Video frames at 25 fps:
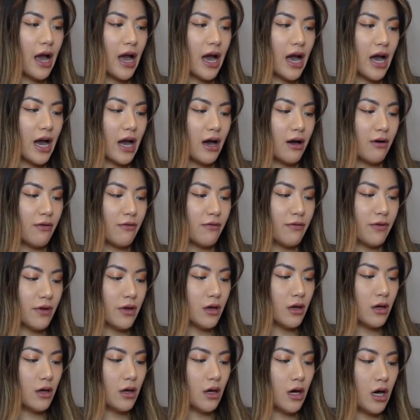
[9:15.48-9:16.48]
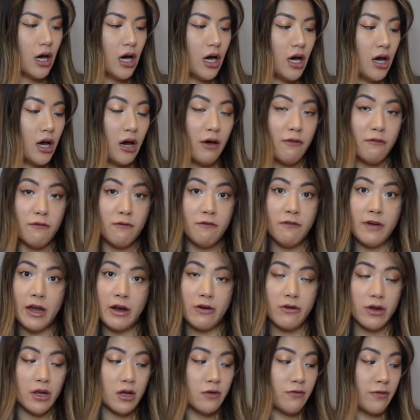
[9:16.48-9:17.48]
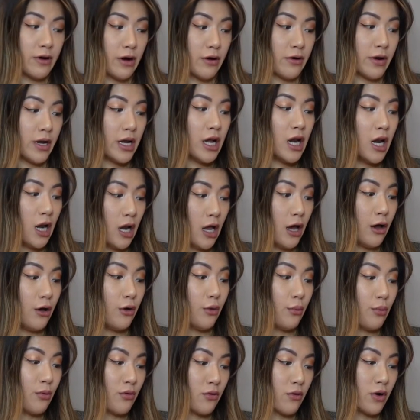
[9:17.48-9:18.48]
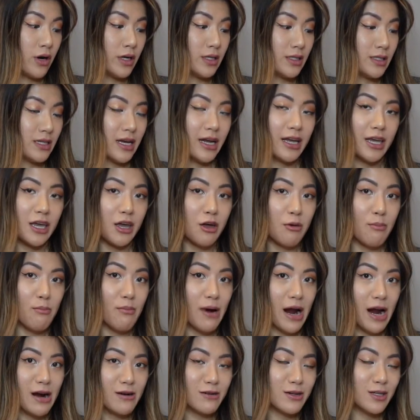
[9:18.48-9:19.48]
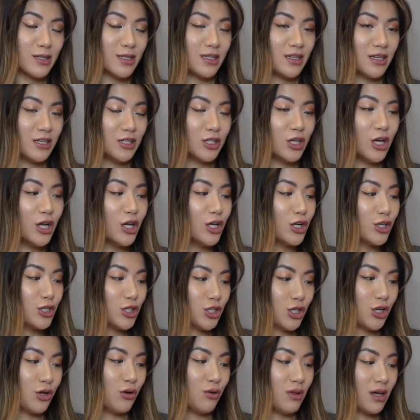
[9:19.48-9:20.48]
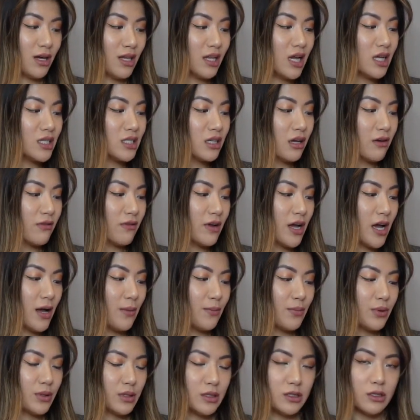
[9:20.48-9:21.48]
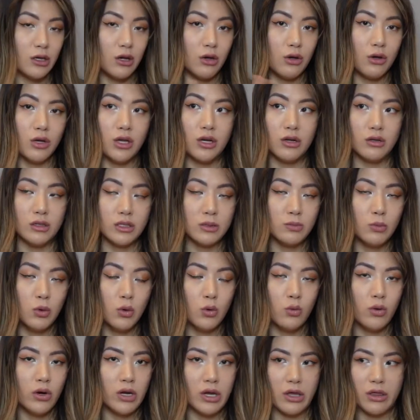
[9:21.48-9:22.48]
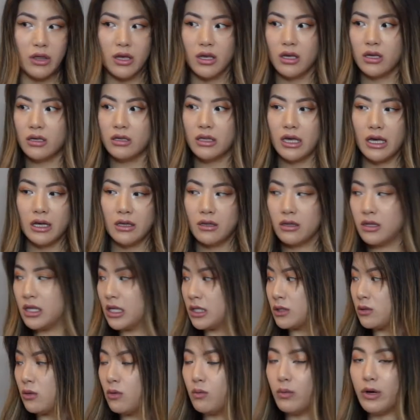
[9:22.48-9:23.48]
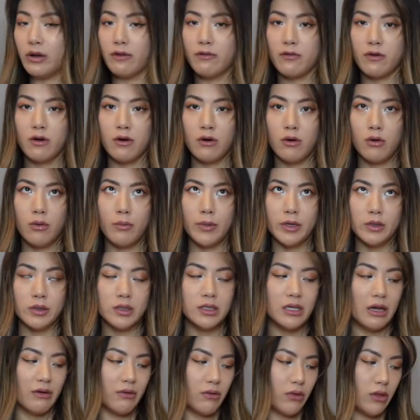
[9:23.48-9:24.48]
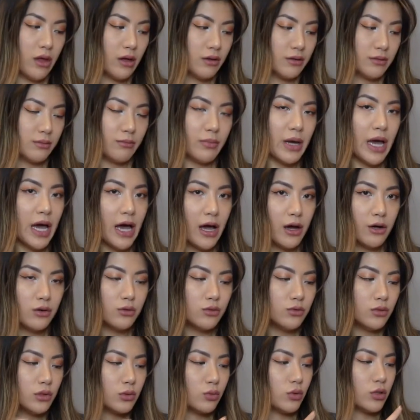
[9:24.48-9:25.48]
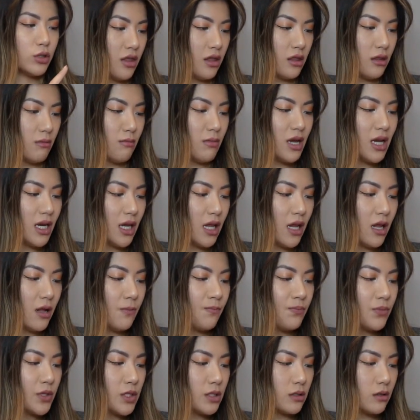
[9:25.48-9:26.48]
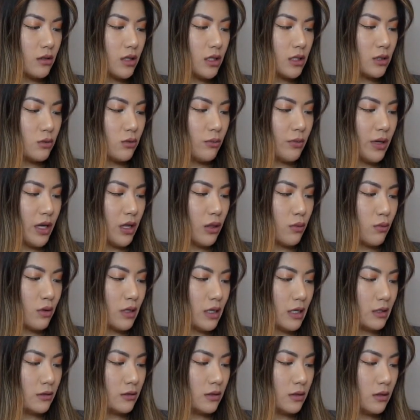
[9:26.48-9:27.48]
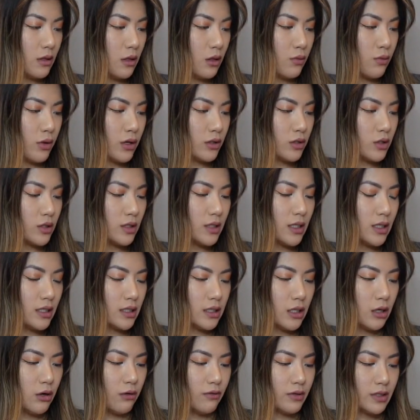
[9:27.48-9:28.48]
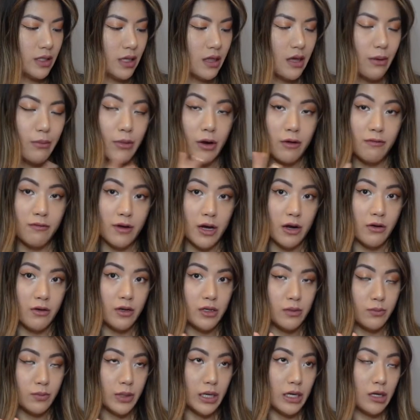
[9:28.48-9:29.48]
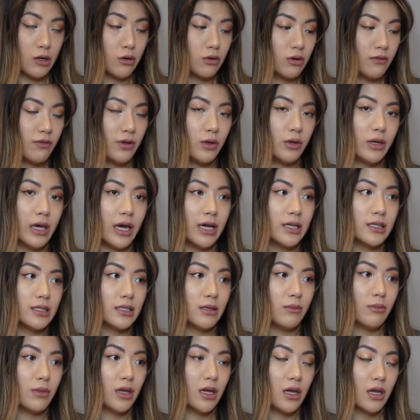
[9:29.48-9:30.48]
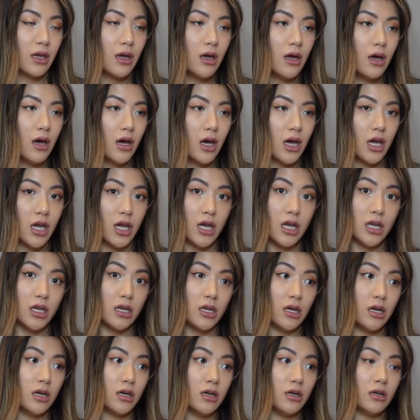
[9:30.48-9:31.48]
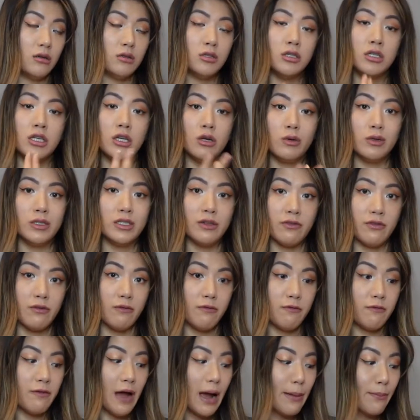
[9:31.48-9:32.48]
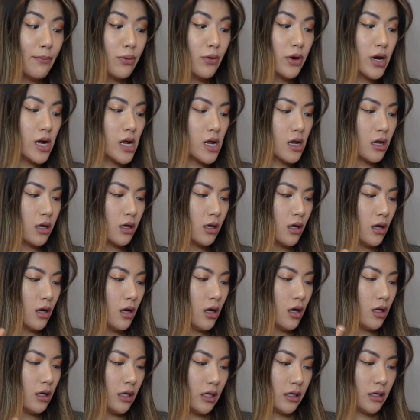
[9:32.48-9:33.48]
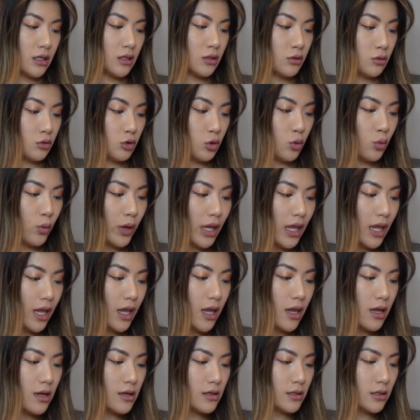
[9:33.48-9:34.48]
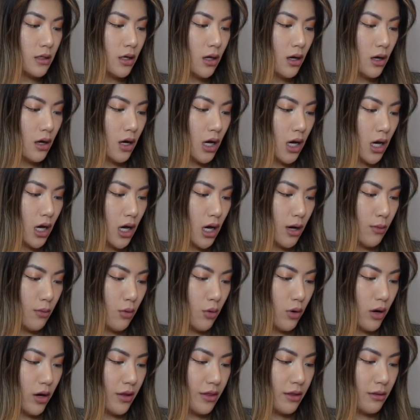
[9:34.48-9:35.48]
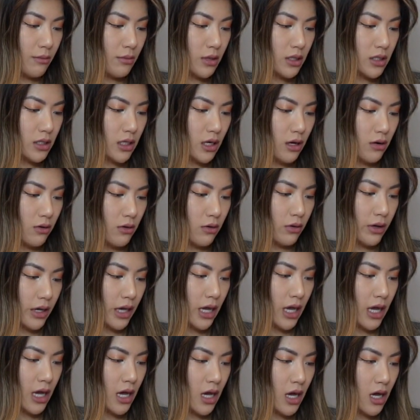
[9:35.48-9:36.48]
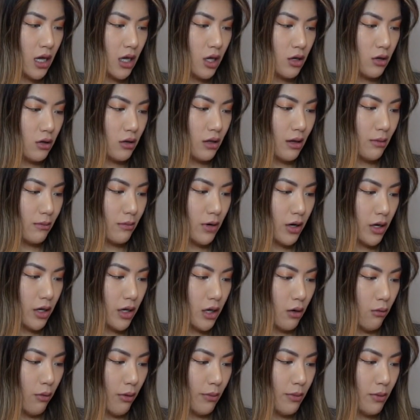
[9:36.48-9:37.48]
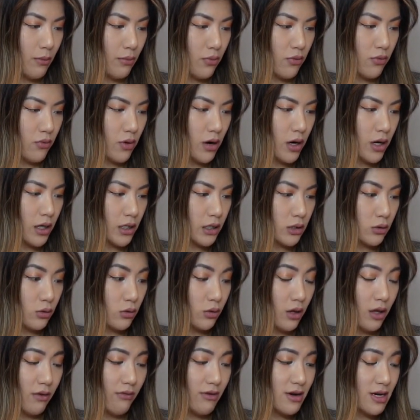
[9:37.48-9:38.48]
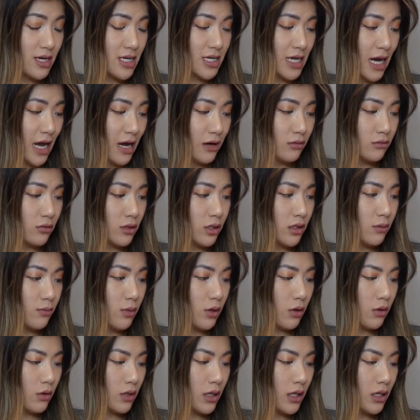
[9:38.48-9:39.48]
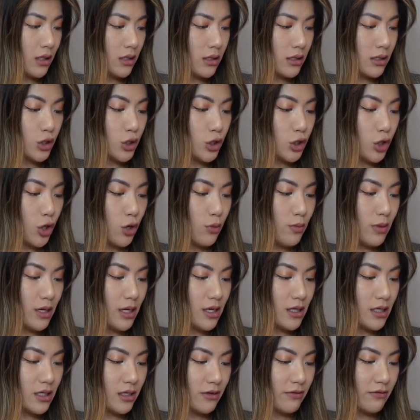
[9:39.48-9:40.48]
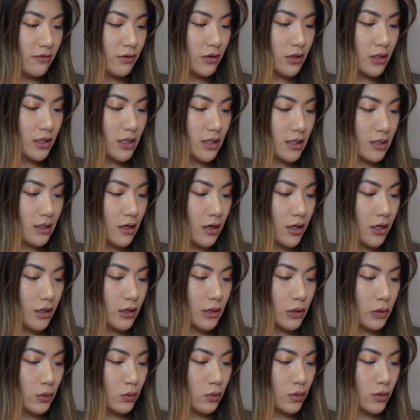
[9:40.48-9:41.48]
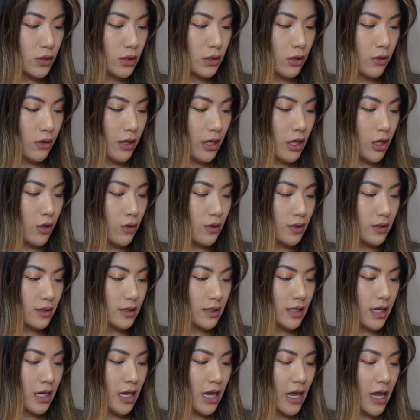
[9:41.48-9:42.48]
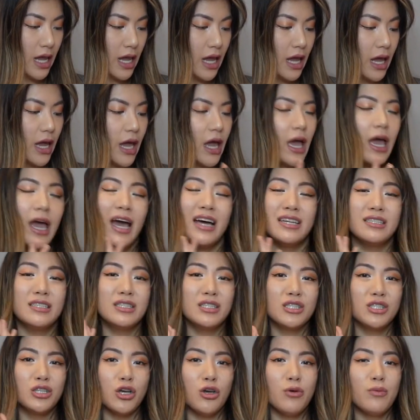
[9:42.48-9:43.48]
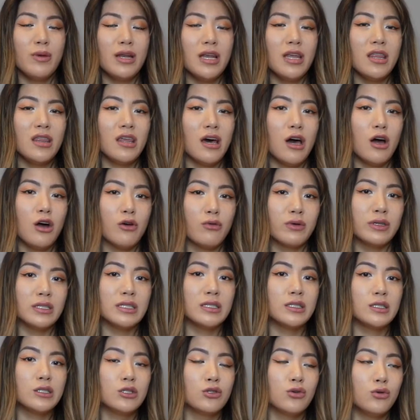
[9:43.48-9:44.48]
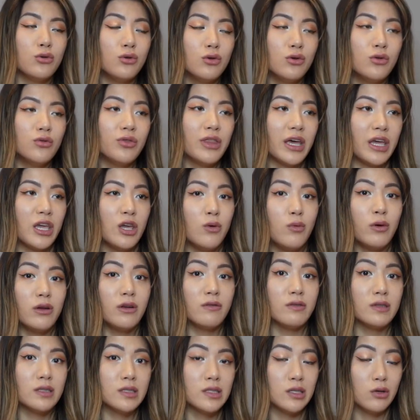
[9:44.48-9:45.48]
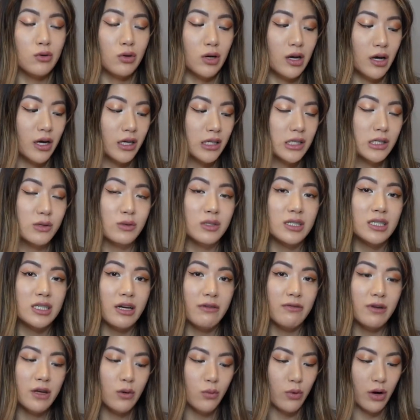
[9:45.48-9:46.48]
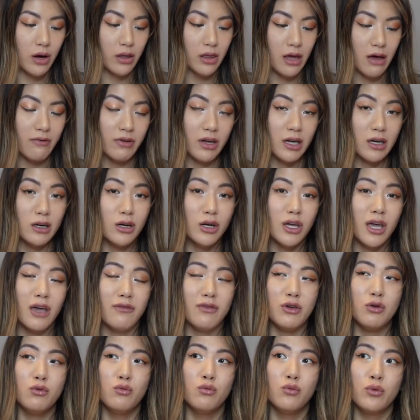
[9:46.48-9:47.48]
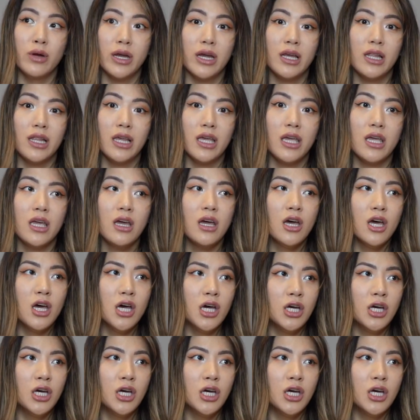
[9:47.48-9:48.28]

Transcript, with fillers: have uh, a very, very low price tag in comparison to the classic flap. So, you know, the small one, I think that this one went for almost £7,000. Then the mini, so this one being 3360 Obviously that might vary depending on if you get something eh, in a, uh, you know, different fabric, like tweed, um, or other material here, you know, that might go up in price or even down to be honest. So many different designs also that you can see here and so many that are in store that you won't even see online. So it's definitely worth having a look if you really